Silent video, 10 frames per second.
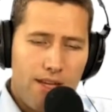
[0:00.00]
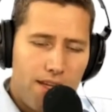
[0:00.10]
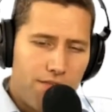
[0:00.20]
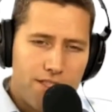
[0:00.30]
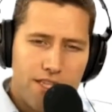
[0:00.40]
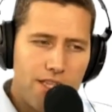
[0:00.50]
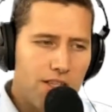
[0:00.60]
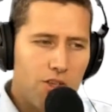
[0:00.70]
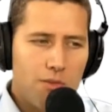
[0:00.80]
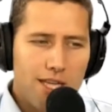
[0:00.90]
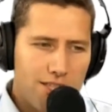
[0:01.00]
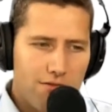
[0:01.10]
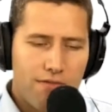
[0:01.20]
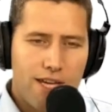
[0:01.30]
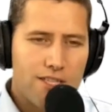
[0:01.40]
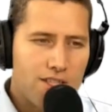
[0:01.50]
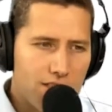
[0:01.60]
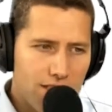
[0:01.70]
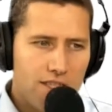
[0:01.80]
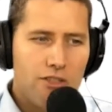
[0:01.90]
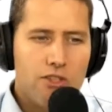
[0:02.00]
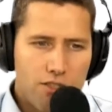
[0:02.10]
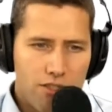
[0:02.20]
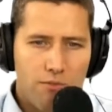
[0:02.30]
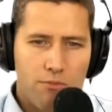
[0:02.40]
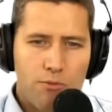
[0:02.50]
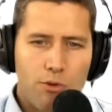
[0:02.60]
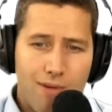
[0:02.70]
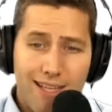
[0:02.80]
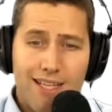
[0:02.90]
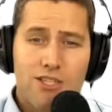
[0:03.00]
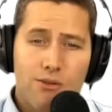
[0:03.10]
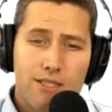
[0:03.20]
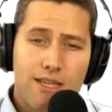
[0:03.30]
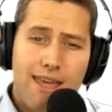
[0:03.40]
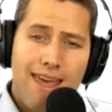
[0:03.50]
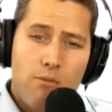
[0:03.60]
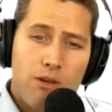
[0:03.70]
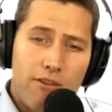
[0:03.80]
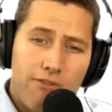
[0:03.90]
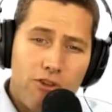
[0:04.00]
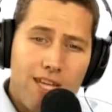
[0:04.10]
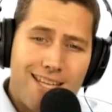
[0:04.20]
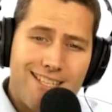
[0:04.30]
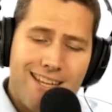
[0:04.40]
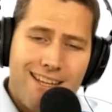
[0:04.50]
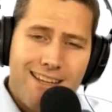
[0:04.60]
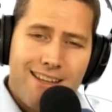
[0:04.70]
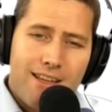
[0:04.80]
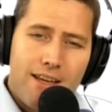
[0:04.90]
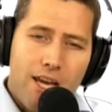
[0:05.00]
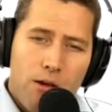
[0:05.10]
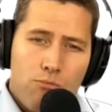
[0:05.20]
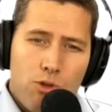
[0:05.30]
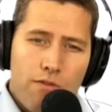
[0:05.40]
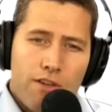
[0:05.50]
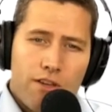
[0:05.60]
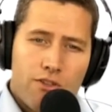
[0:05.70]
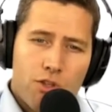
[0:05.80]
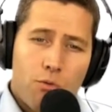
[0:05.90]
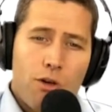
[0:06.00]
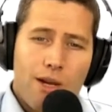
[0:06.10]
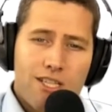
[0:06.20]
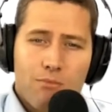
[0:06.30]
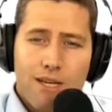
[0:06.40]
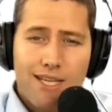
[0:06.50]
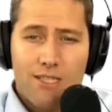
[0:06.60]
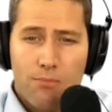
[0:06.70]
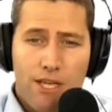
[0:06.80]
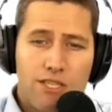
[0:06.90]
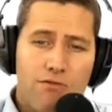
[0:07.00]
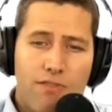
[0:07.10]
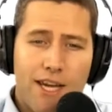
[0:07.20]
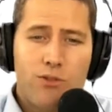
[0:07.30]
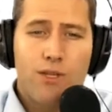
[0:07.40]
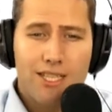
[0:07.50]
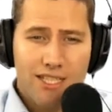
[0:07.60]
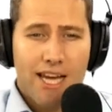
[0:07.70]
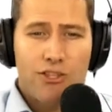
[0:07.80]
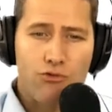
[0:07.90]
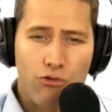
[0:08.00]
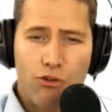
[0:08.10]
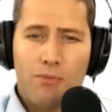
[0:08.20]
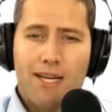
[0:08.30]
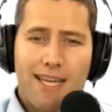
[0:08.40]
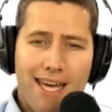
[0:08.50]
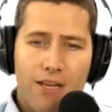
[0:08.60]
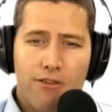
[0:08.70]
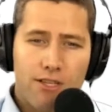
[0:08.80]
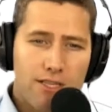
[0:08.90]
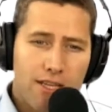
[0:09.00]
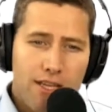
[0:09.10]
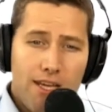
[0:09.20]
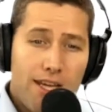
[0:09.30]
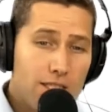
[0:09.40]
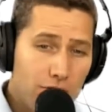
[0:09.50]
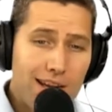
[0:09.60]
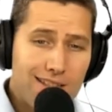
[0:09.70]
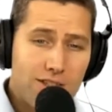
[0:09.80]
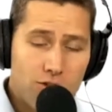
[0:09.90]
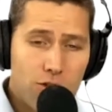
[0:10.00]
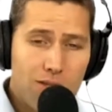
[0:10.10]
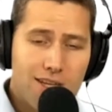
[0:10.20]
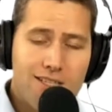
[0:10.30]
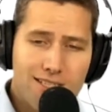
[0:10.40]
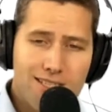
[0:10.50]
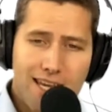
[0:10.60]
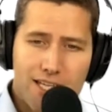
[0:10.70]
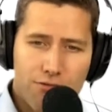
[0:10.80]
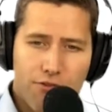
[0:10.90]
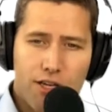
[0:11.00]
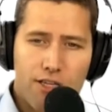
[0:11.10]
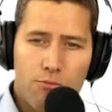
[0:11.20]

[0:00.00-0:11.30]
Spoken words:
If it's in the accumulation phase, it just continues to put money into it. But if you then move your superannuation money to pension phase, where you start drawing money out of it, it's a great thing to do because it's tax-free.